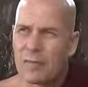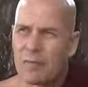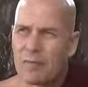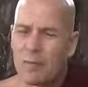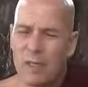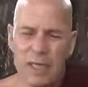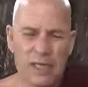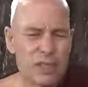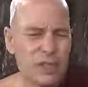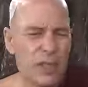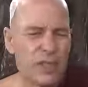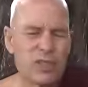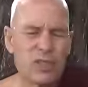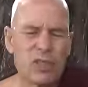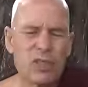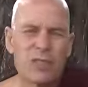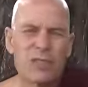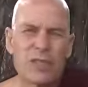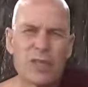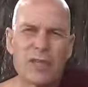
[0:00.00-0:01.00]

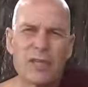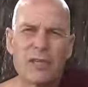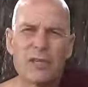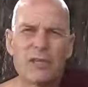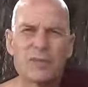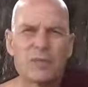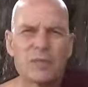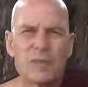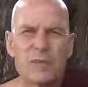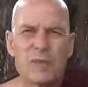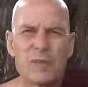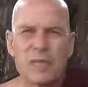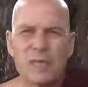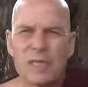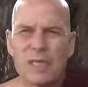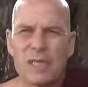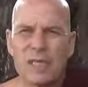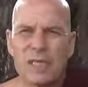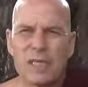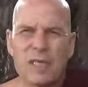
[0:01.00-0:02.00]
meditation in general,
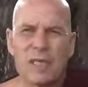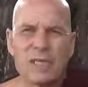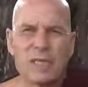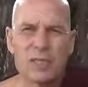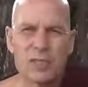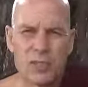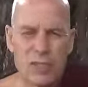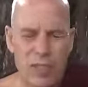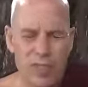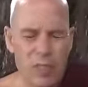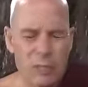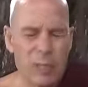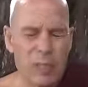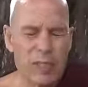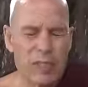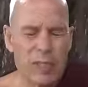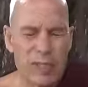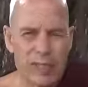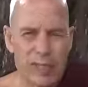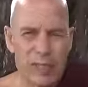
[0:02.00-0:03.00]
discussed
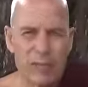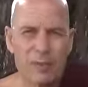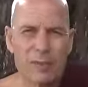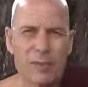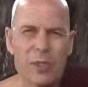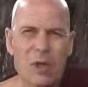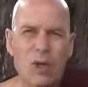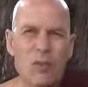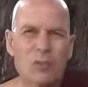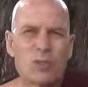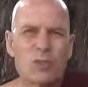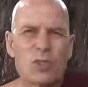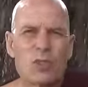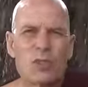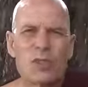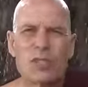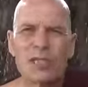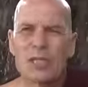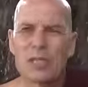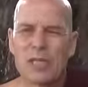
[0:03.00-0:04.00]
meditation on
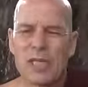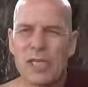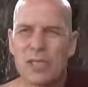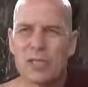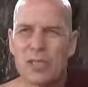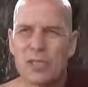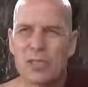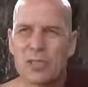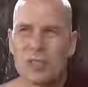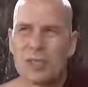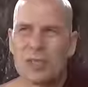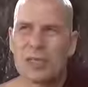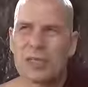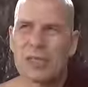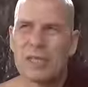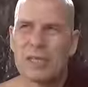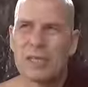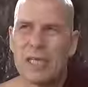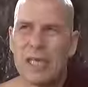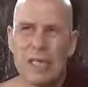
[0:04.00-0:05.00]
corpses, skeletons
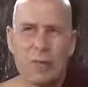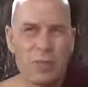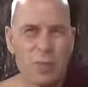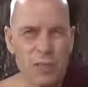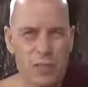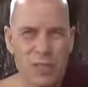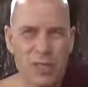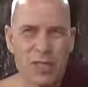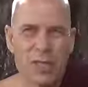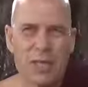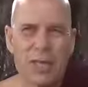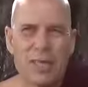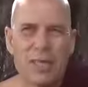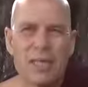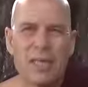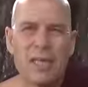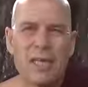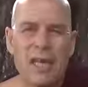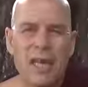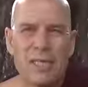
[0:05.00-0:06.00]
in particular,
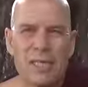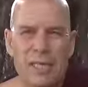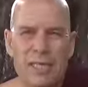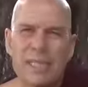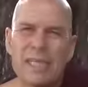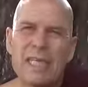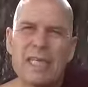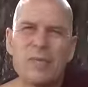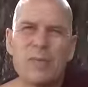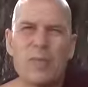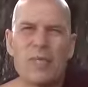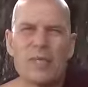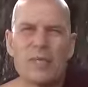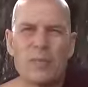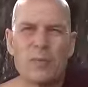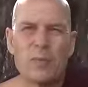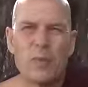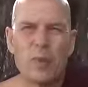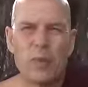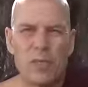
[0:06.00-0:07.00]
and then keeping
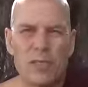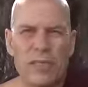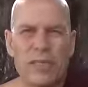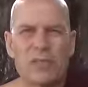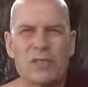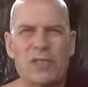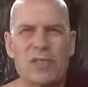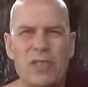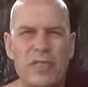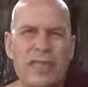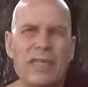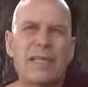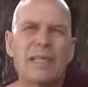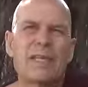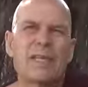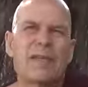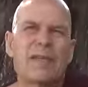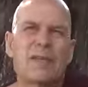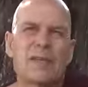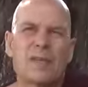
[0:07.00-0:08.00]
the poya days clean
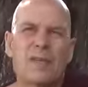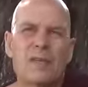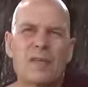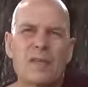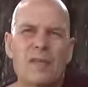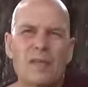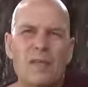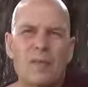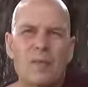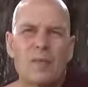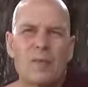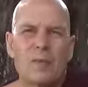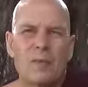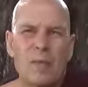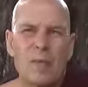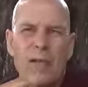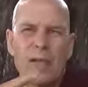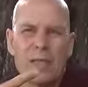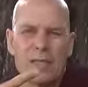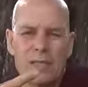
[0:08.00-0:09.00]

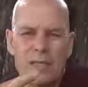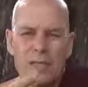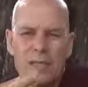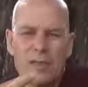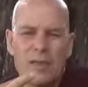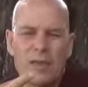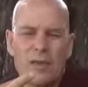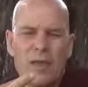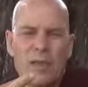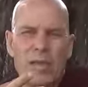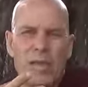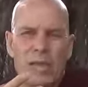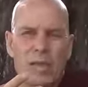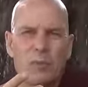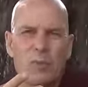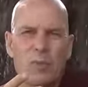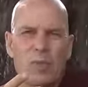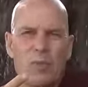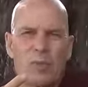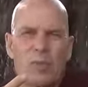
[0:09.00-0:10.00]
by
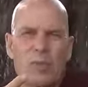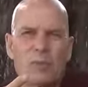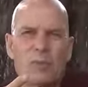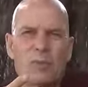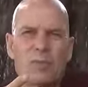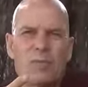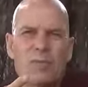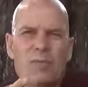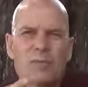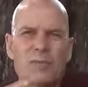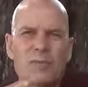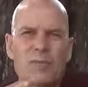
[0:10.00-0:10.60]
eight precepts.